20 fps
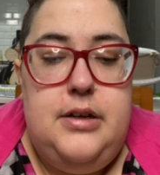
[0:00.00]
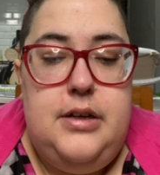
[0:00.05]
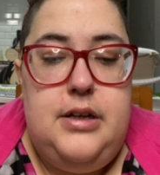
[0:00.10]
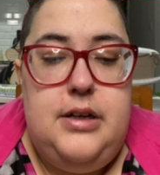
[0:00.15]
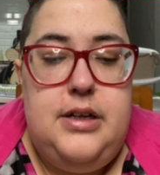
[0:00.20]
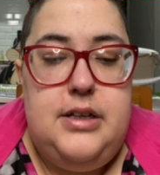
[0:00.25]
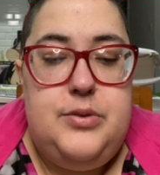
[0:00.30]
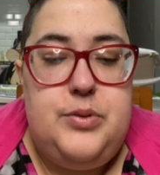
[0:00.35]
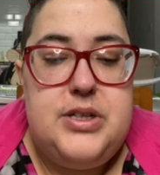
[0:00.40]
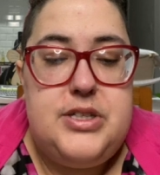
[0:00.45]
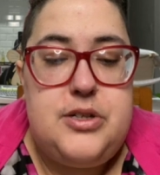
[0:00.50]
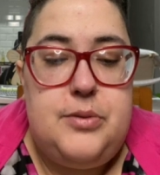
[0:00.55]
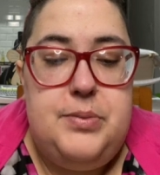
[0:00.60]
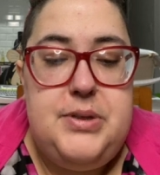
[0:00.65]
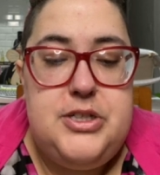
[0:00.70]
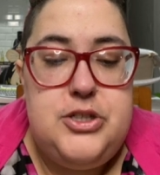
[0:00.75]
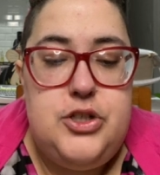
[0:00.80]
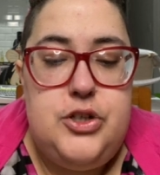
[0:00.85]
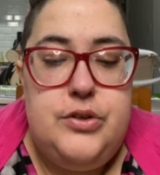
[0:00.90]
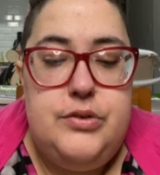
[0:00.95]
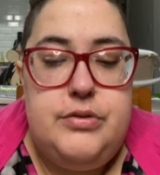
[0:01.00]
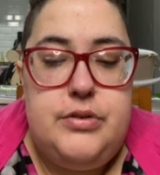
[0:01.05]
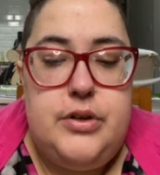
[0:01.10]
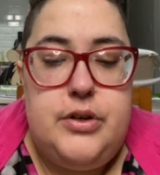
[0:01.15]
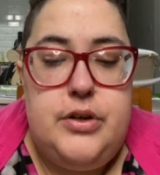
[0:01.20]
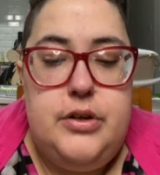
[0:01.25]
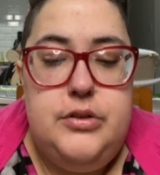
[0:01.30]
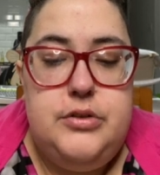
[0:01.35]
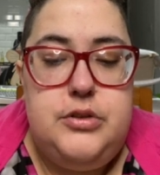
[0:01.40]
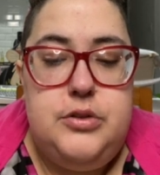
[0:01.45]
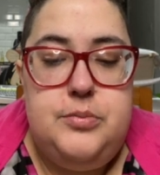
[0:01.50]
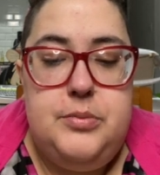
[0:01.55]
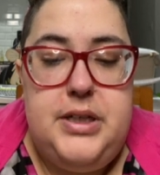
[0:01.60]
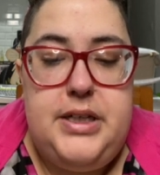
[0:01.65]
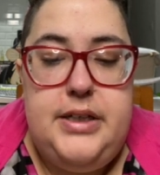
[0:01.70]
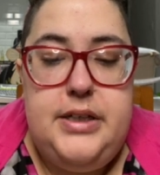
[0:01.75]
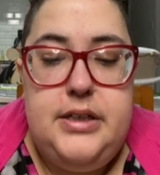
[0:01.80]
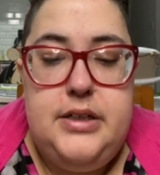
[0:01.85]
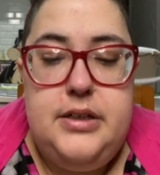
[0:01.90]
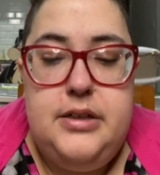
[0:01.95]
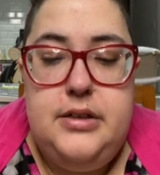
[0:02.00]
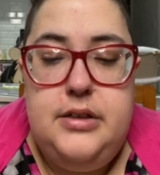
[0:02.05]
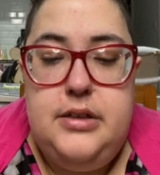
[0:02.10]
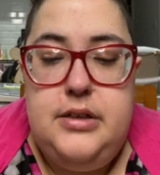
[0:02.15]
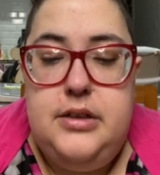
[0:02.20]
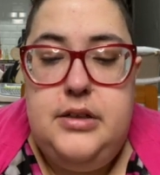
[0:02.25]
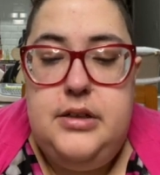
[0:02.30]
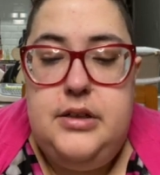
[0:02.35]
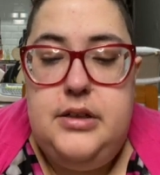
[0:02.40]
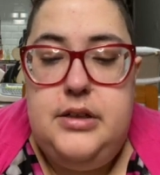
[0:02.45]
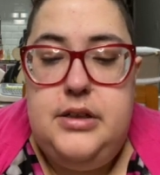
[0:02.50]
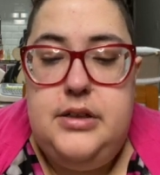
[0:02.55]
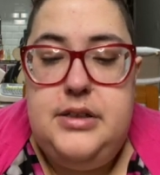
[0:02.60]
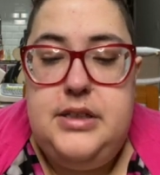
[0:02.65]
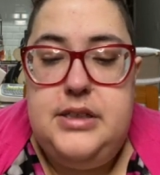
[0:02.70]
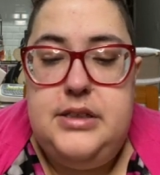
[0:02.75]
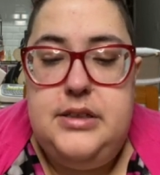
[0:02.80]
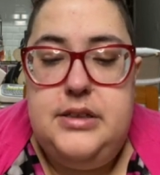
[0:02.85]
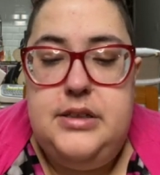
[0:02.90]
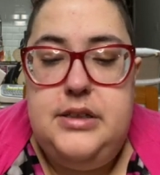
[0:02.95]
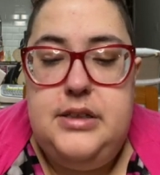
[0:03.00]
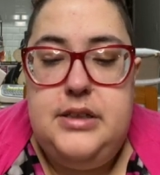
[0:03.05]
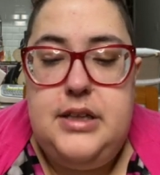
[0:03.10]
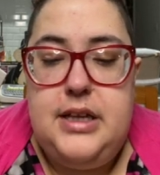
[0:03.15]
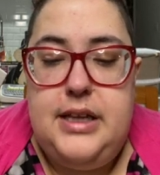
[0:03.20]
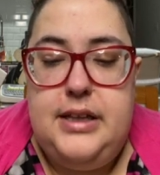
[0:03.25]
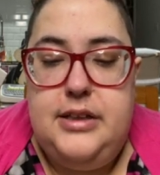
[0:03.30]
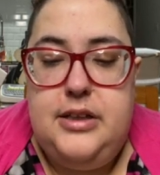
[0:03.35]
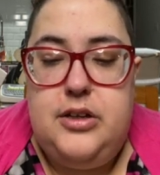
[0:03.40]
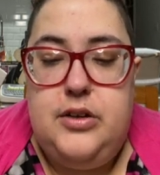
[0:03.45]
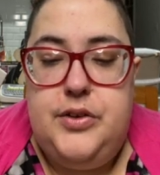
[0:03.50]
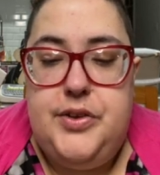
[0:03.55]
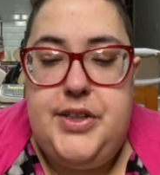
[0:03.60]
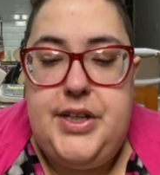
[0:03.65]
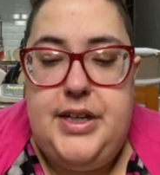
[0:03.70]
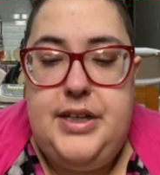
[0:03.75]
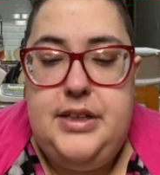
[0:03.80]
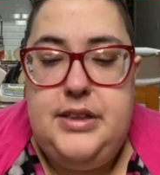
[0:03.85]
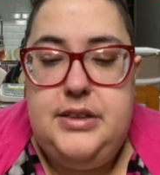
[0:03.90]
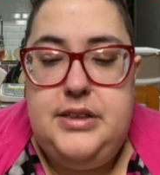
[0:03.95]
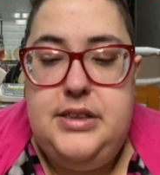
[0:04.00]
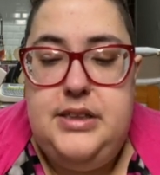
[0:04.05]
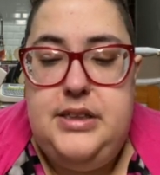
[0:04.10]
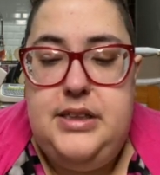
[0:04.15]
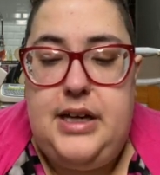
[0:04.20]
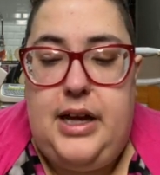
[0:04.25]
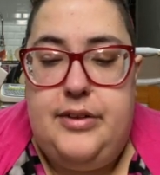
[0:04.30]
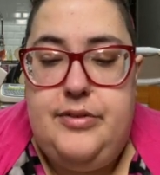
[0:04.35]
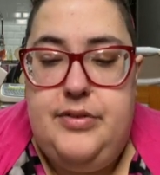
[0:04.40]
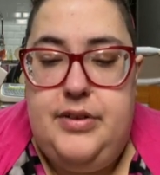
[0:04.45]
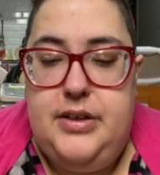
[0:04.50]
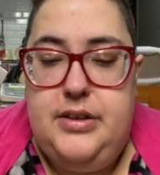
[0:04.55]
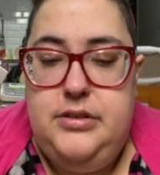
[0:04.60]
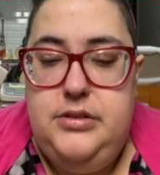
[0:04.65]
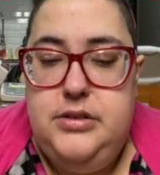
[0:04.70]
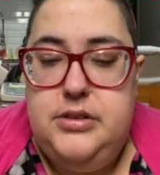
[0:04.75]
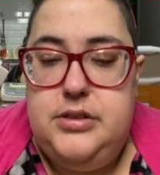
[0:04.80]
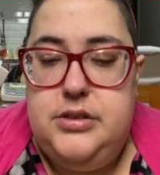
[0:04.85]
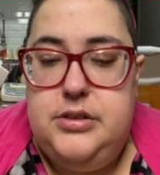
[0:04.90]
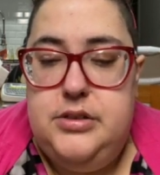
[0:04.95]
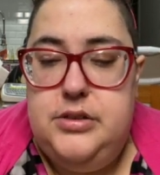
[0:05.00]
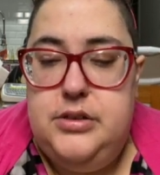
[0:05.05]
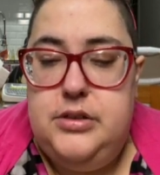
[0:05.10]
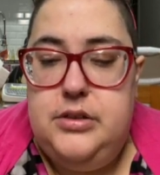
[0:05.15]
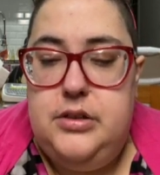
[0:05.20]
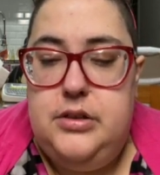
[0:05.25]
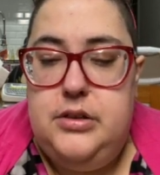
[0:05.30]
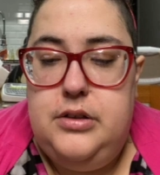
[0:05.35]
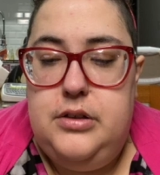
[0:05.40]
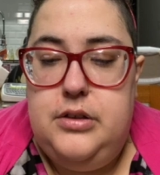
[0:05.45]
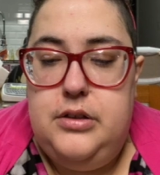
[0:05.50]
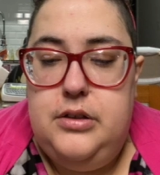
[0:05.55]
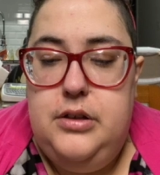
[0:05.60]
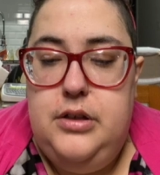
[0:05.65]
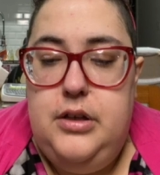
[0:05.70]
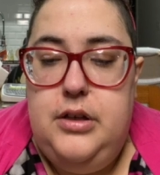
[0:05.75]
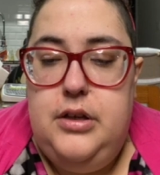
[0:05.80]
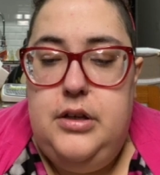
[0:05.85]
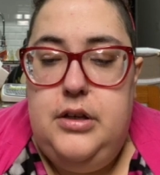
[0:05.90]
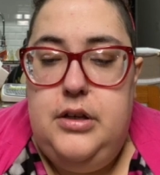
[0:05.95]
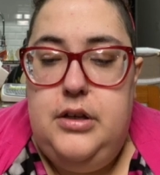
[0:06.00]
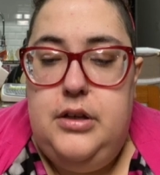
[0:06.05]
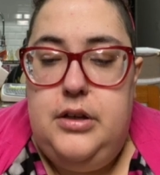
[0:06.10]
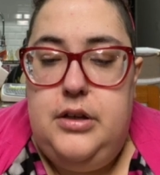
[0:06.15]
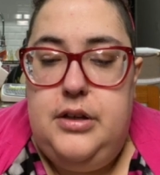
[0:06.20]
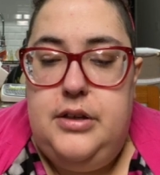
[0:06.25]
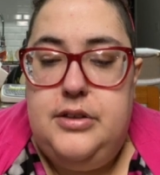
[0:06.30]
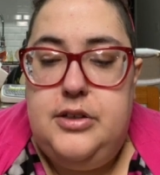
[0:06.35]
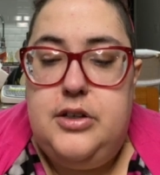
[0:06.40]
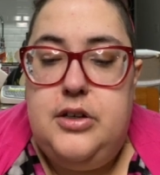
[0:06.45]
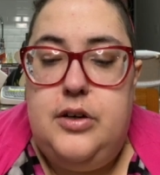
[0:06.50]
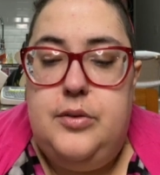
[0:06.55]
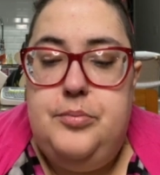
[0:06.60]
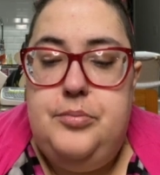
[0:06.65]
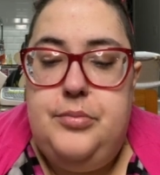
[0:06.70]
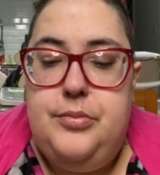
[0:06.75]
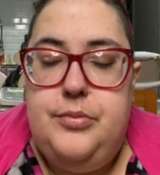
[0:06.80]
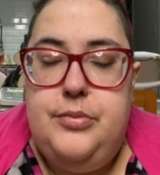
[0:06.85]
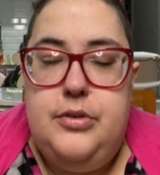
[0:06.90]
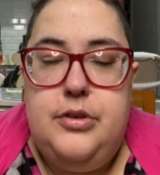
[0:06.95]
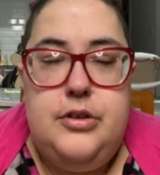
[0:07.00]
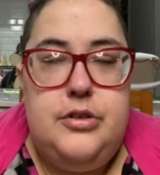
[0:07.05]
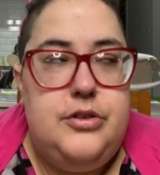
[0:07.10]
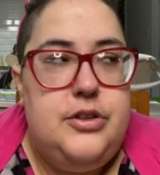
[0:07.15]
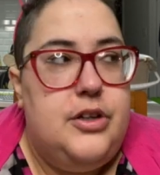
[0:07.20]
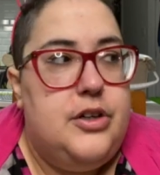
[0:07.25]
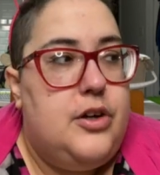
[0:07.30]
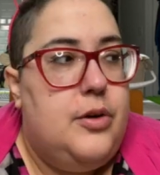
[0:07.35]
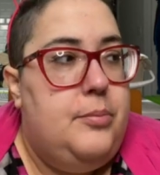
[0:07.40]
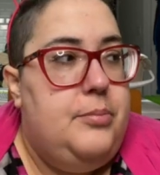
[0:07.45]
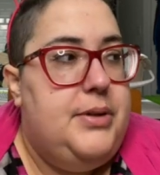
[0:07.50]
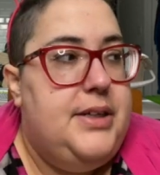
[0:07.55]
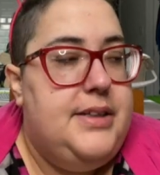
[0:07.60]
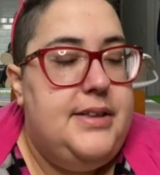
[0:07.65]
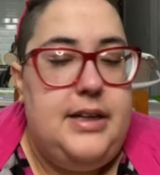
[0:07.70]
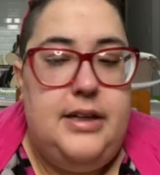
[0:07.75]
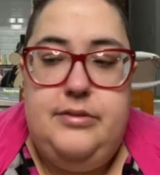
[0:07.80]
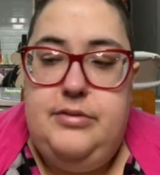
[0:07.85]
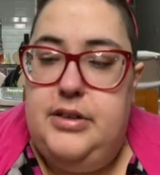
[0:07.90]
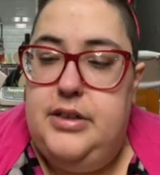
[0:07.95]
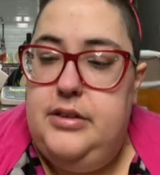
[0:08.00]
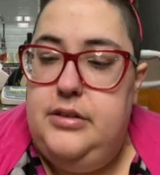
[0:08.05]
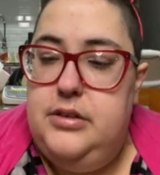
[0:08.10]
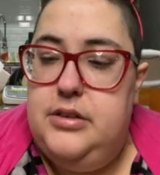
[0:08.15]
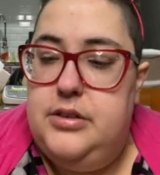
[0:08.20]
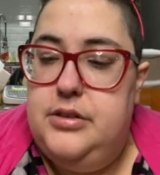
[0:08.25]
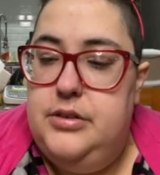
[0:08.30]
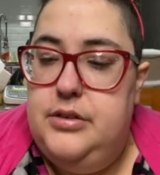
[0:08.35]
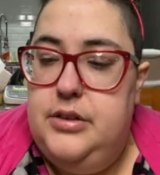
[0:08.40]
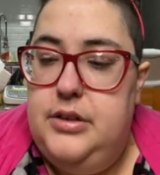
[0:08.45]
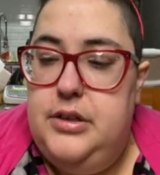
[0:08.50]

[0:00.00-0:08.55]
It was a pleasure for her to make. It can contain the advent and the complete advent.